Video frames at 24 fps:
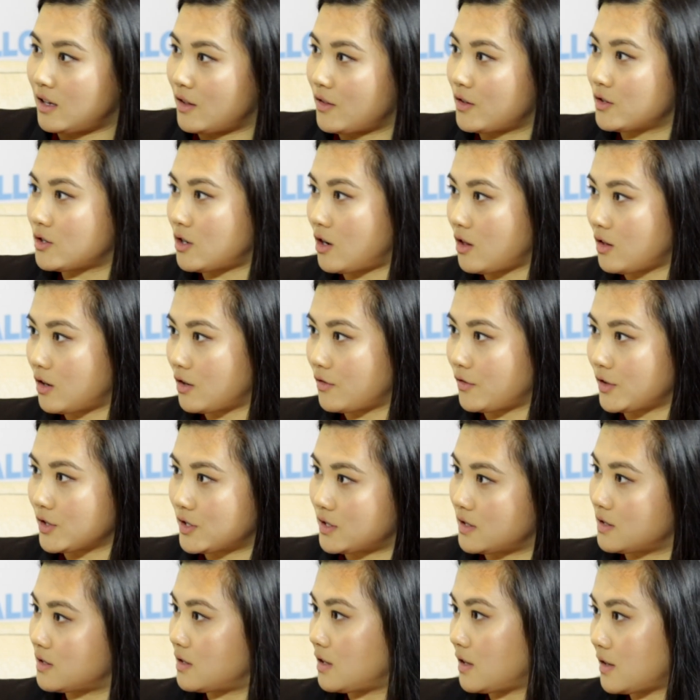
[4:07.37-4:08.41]
other dollar
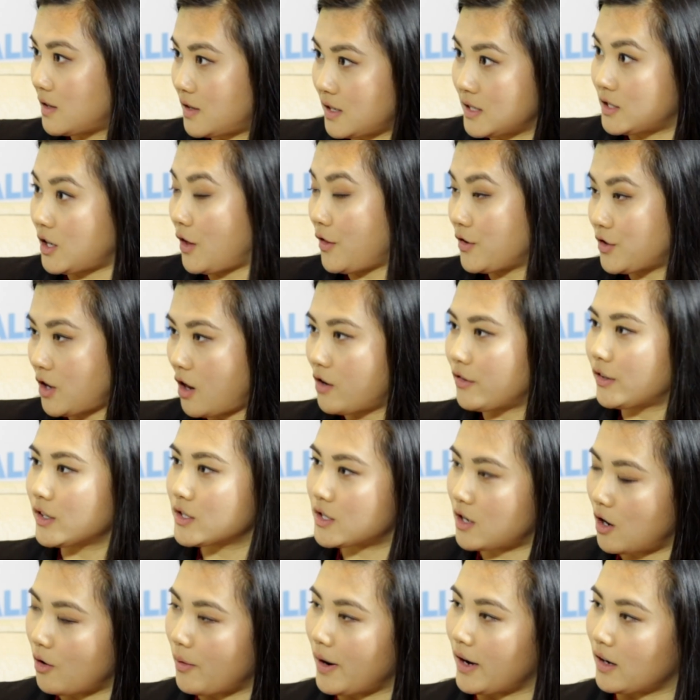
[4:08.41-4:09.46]
versus this other dollar is
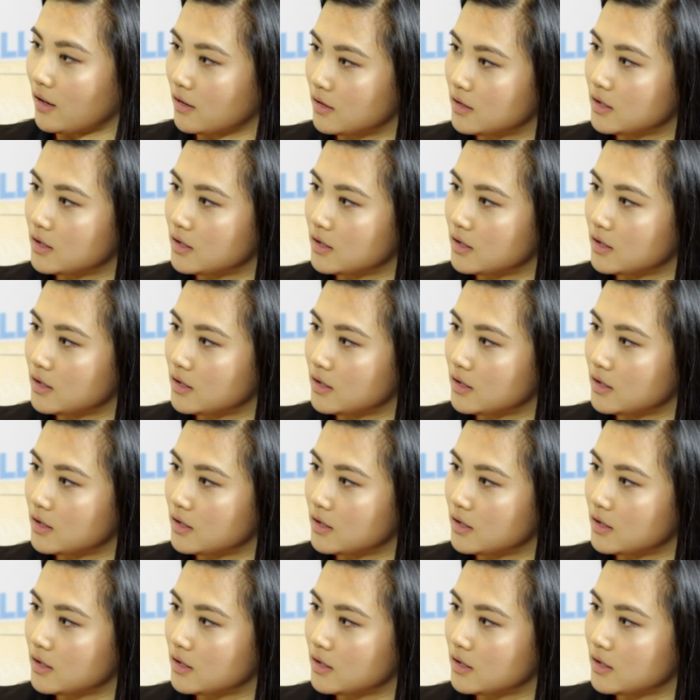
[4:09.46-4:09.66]
going.